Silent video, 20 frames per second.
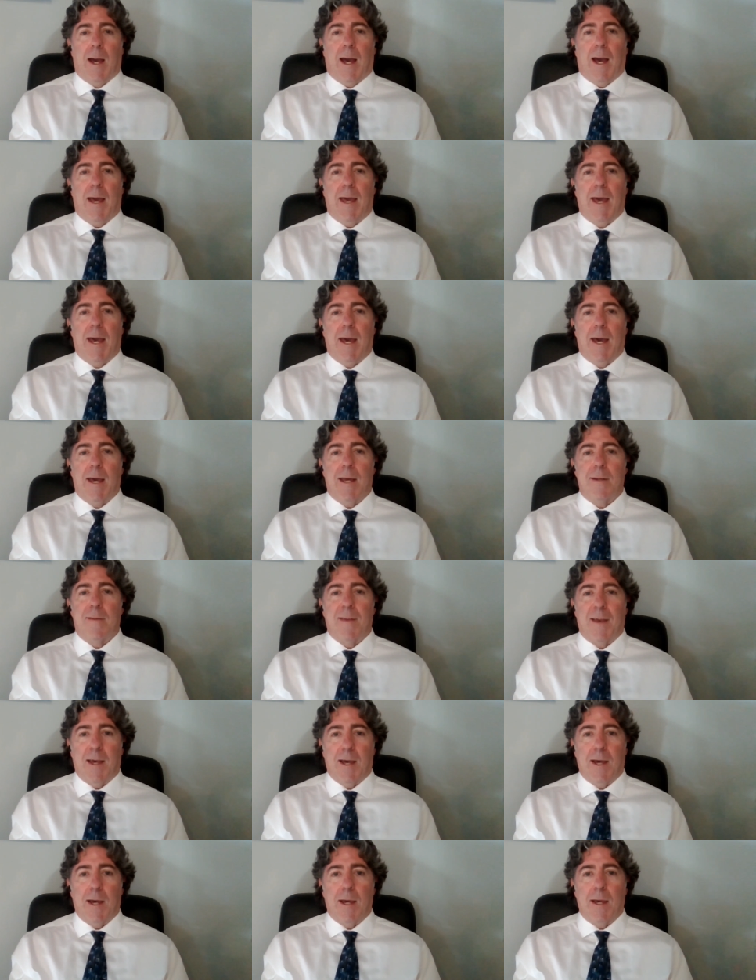had
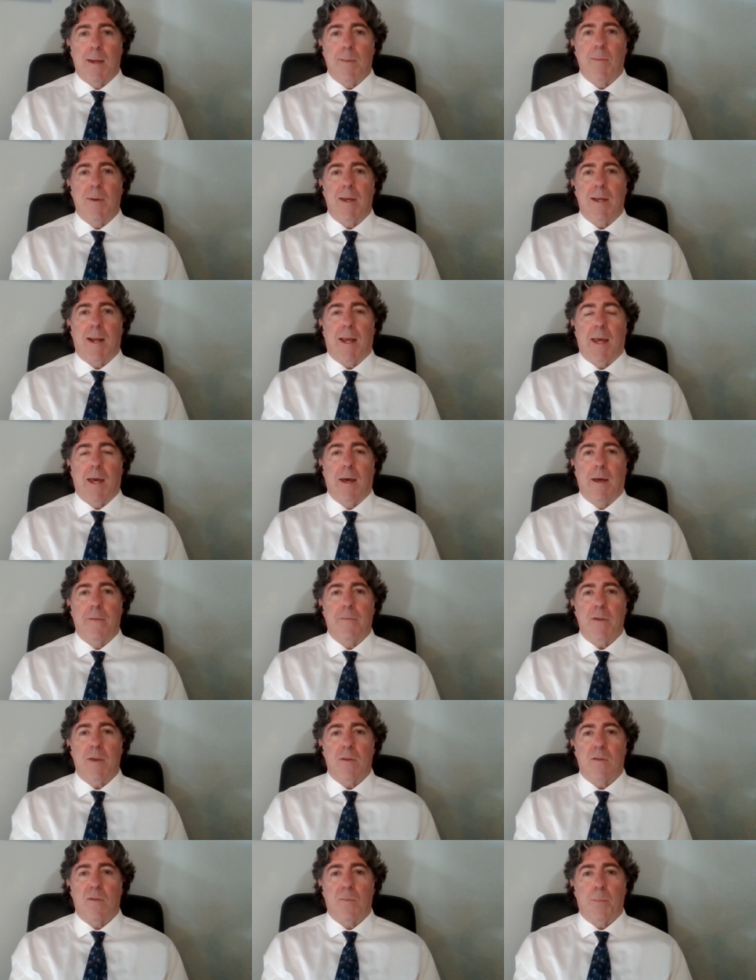time in a
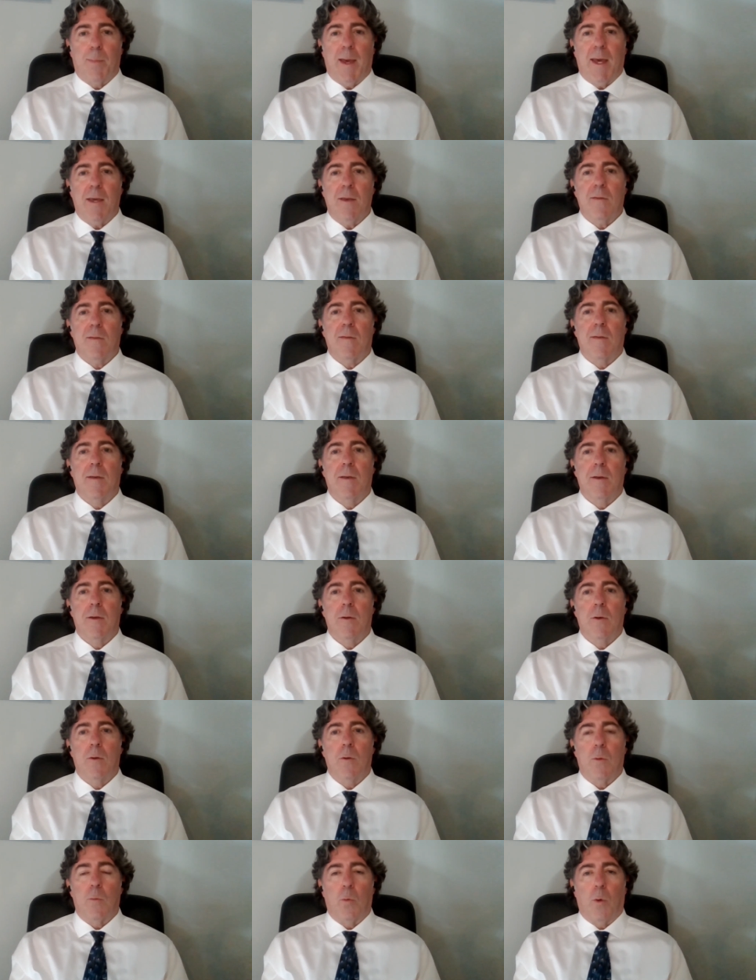healthy space,
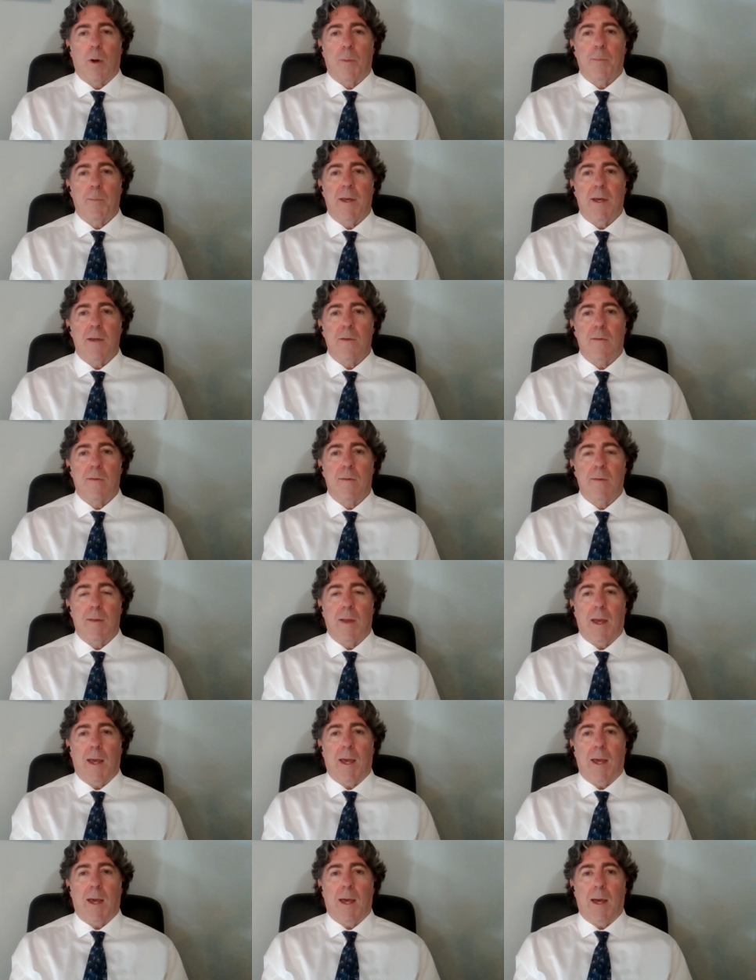workplace,
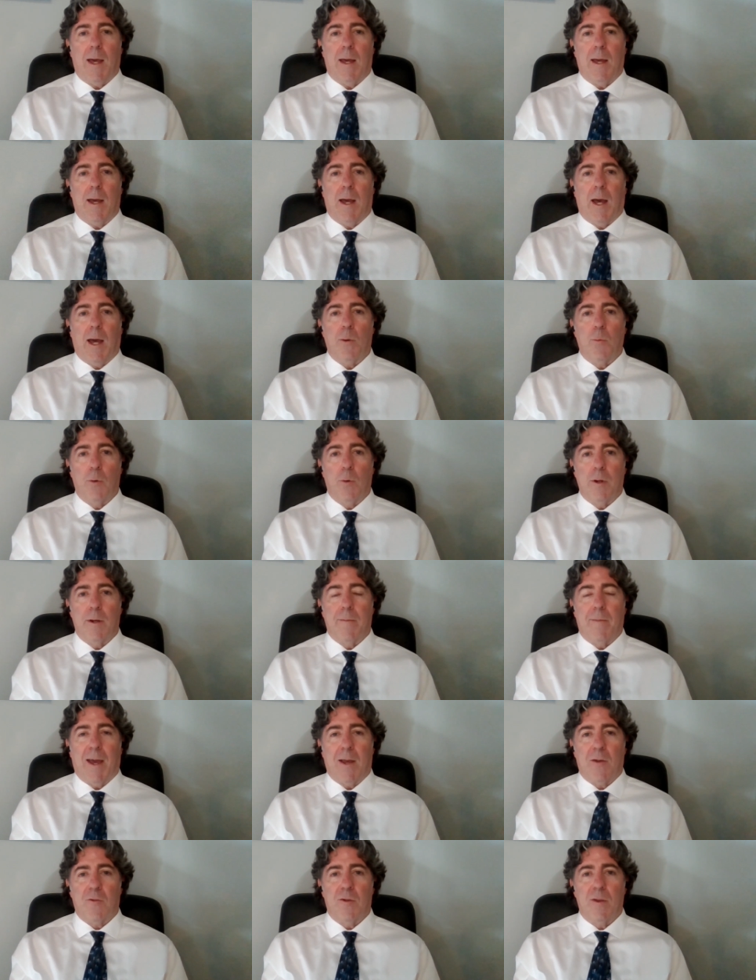I would have
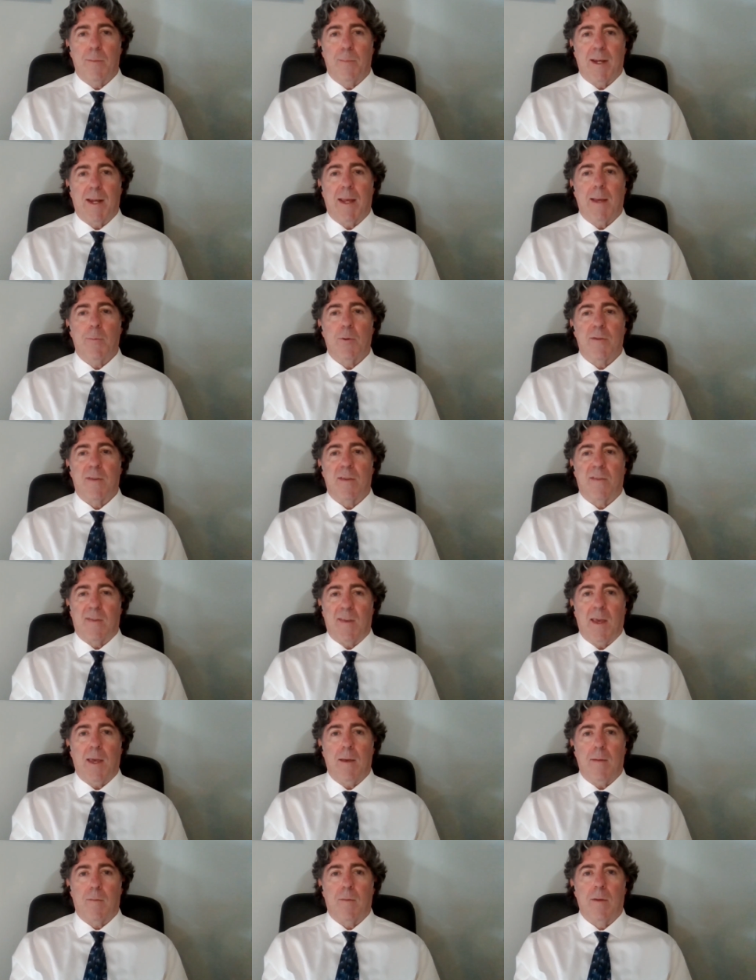actually been able to
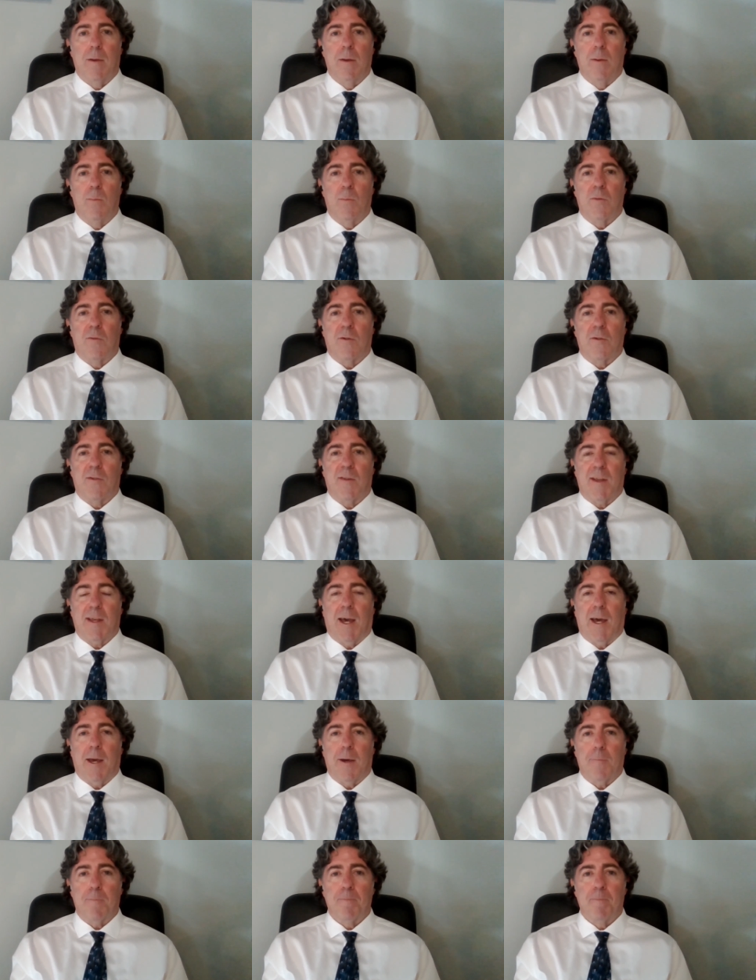save Mr.
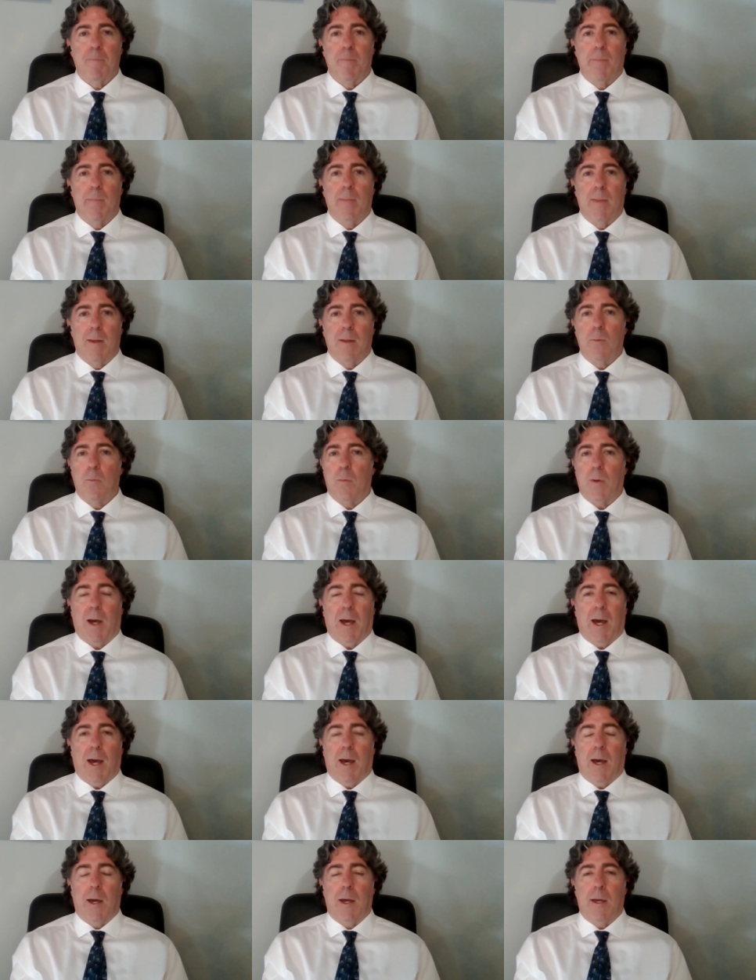Sagayo.
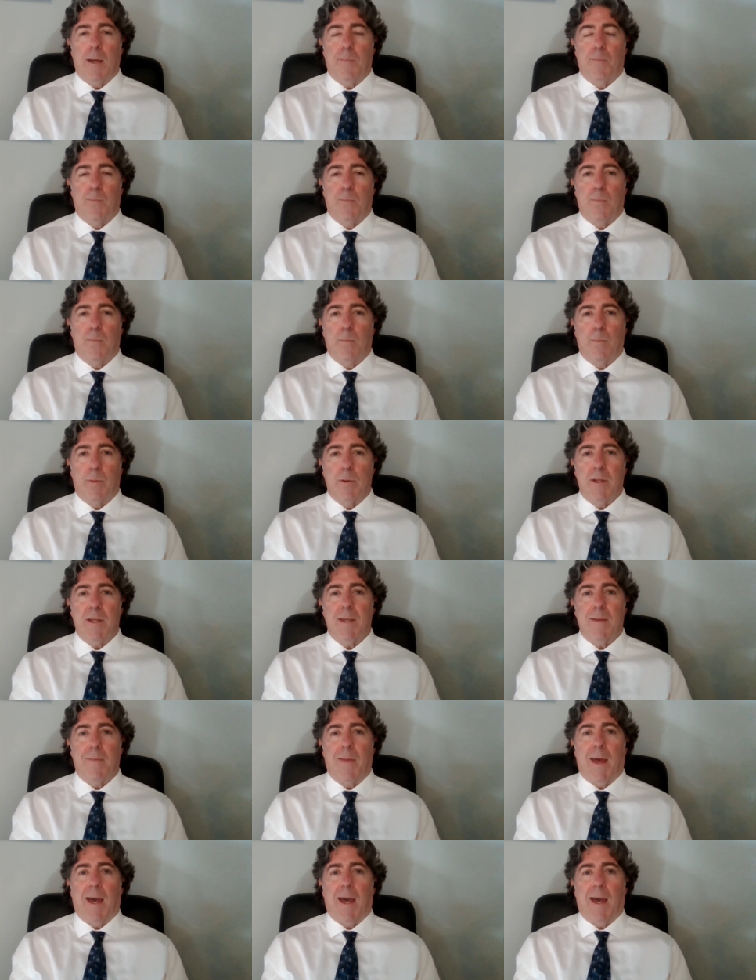I believe